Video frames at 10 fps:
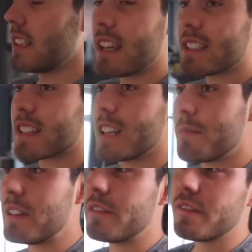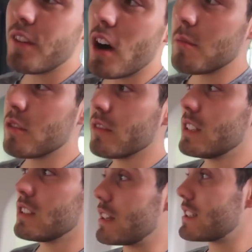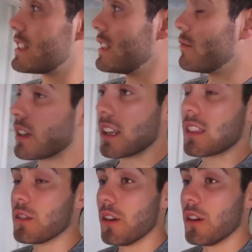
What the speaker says: Today's going to be far more interesting than what I